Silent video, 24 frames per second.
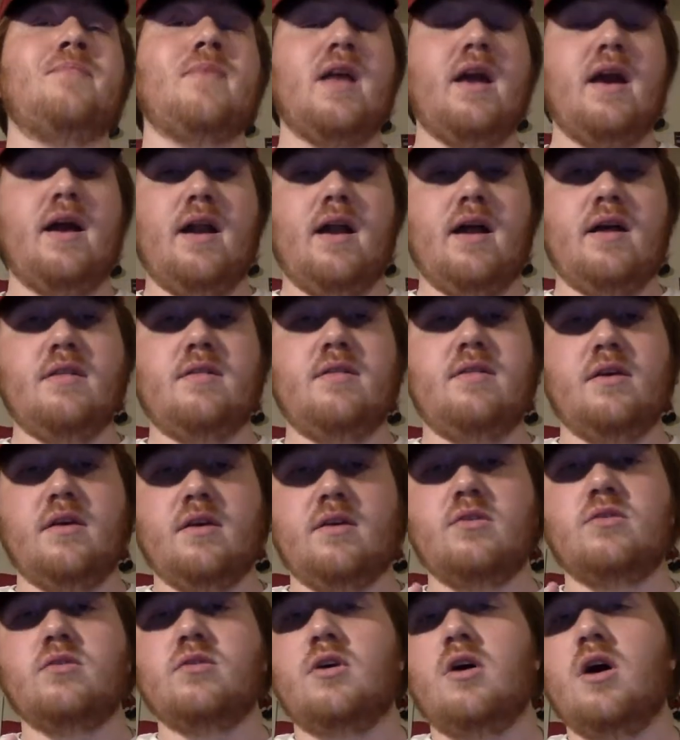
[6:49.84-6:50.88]
and I think
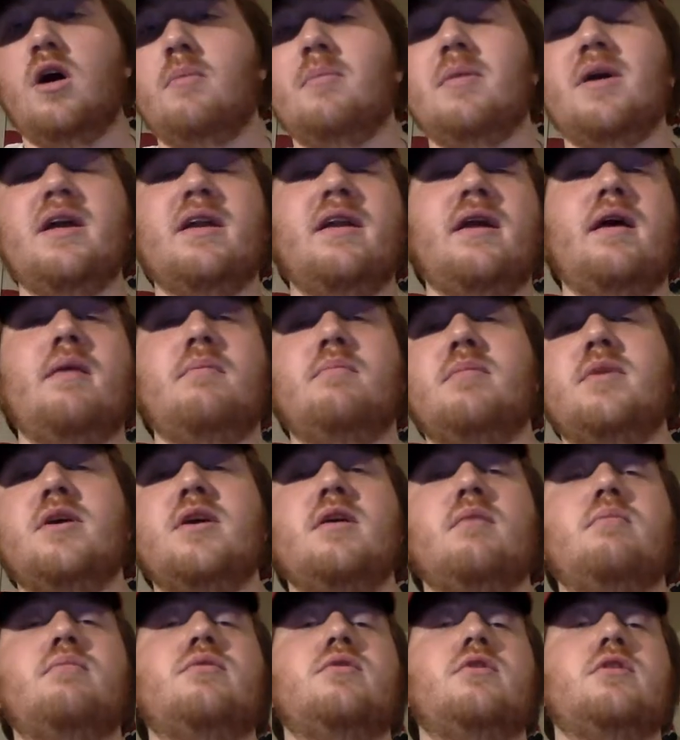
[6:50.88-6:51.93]
he'll come in and be
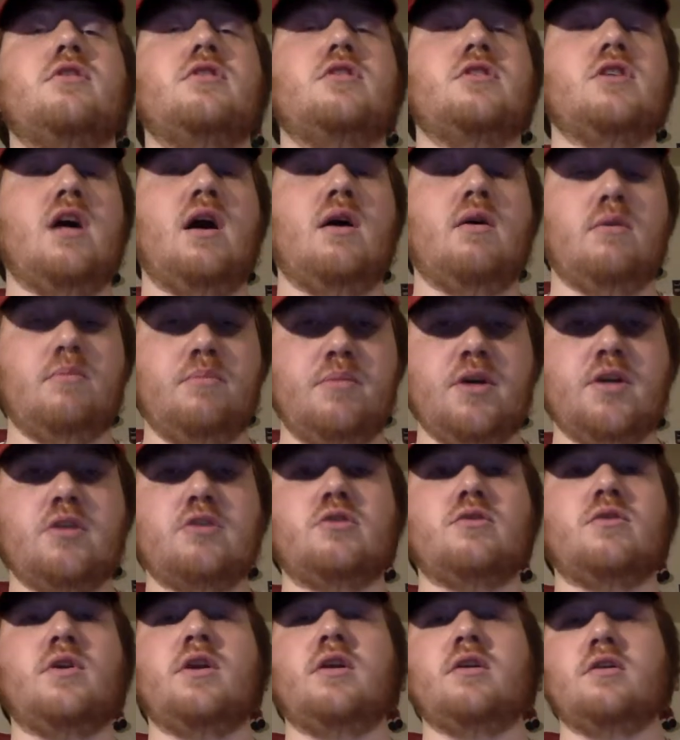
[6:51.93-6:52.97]
a pretty solid
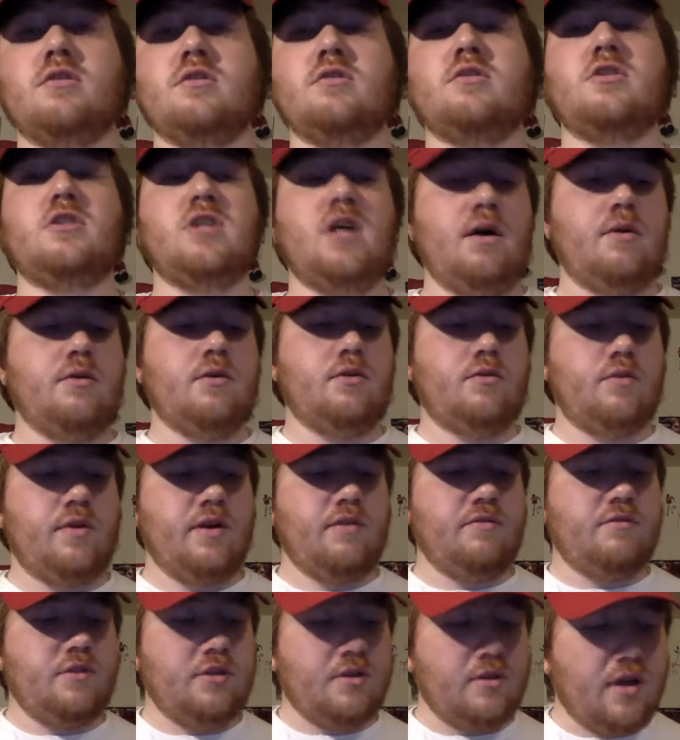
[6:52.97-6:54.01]
pitcher and a good, solid,
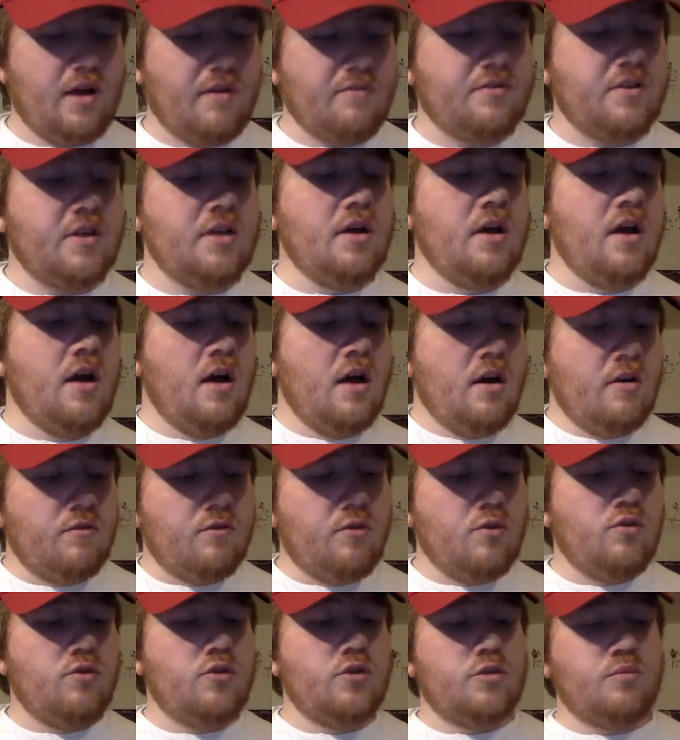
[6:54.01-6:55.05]
crafty lefty
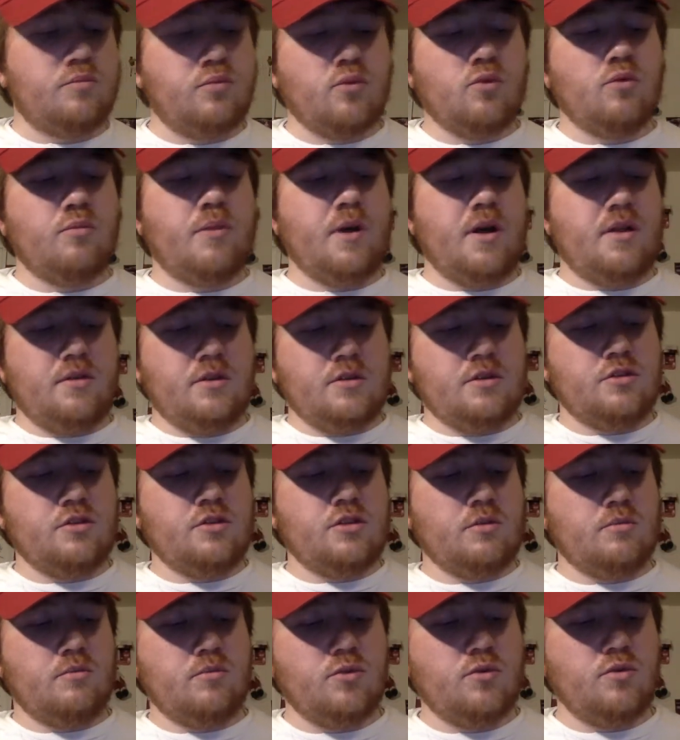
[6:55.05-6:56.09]
for this bullpen. This is
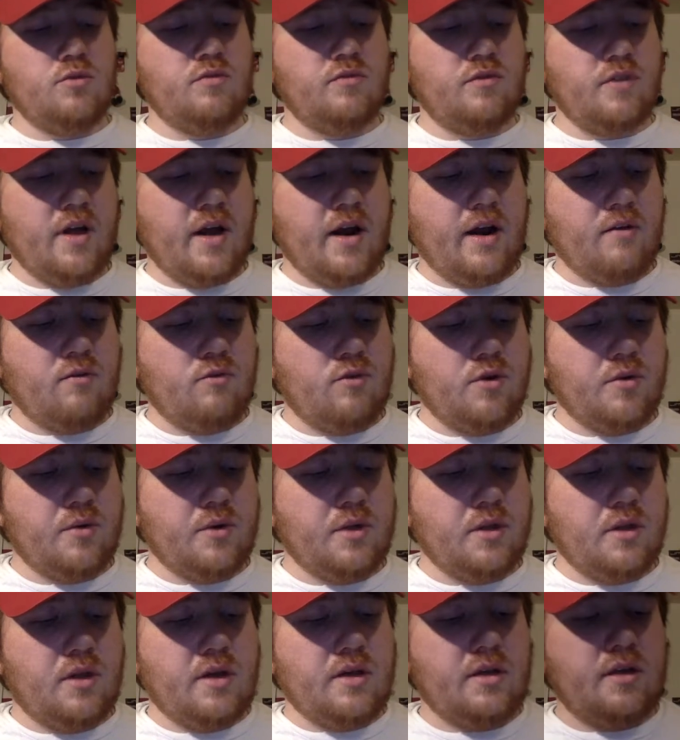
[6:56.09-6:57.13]
a move that I really
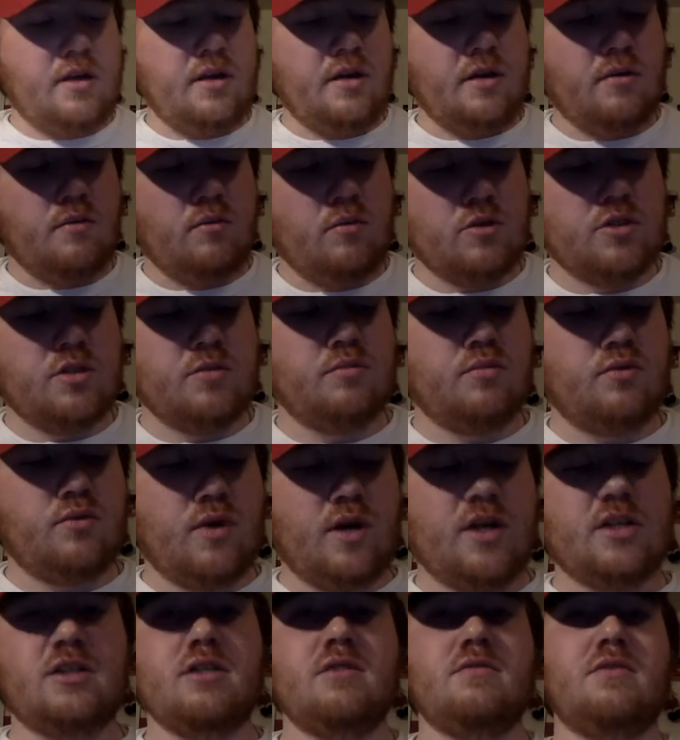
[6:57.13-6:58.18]
like. He was
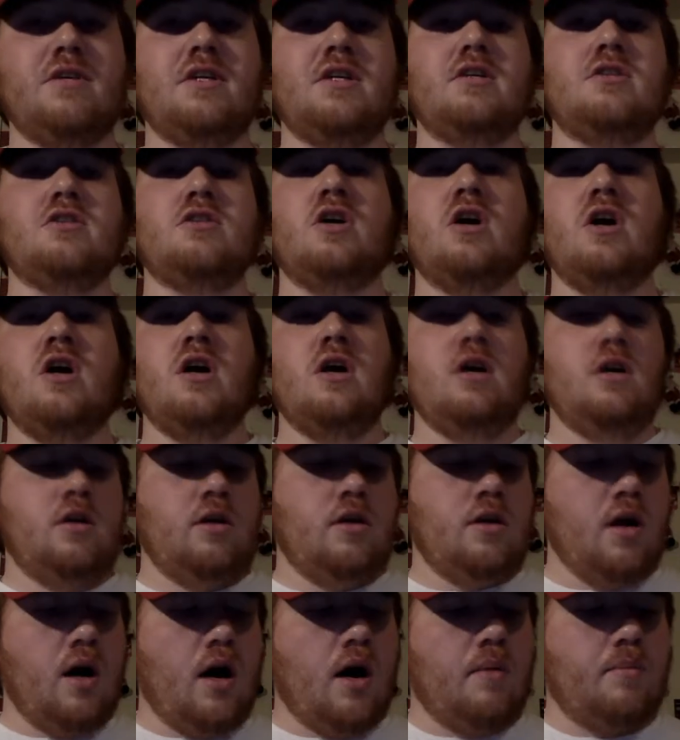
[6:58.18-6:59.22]
impressive in his
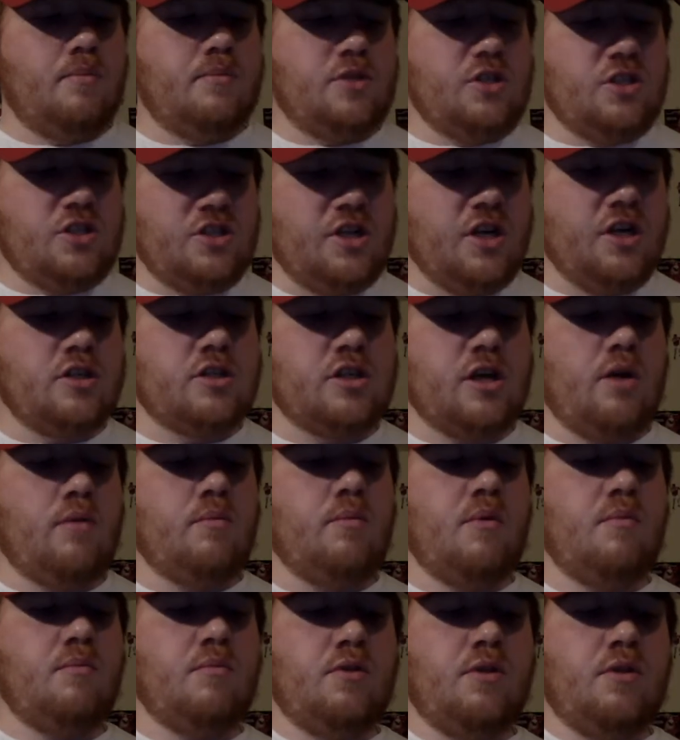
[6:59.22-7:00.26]
Um, stints. I
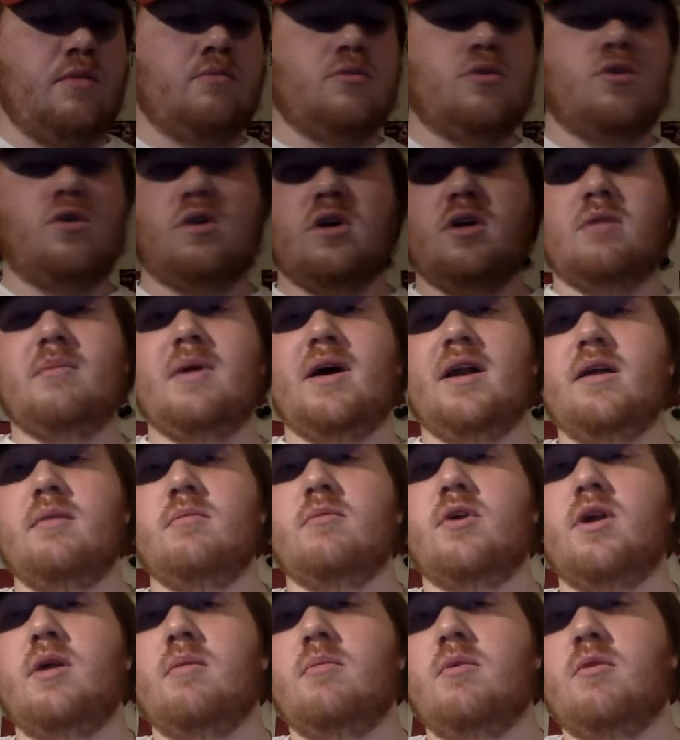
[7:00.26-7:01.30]
remember them talking about him
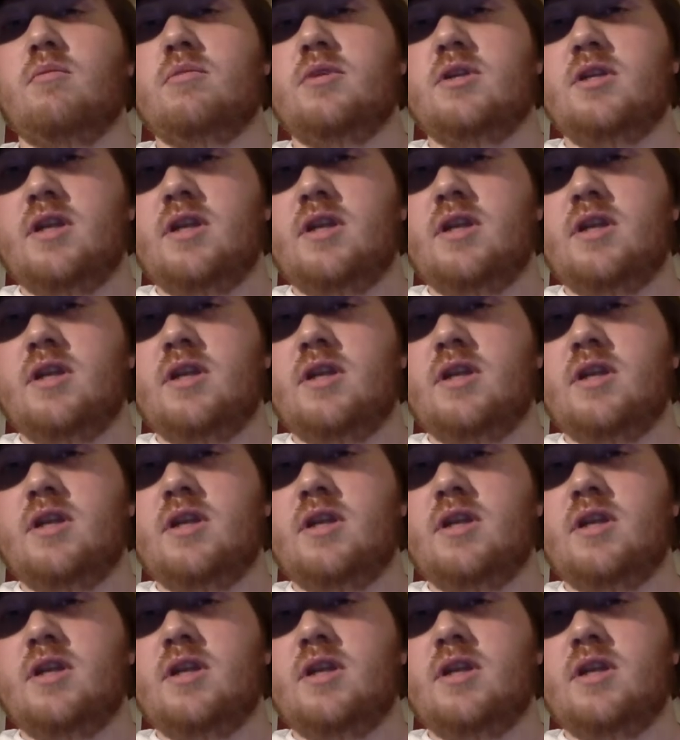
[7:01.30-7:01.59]
on M L B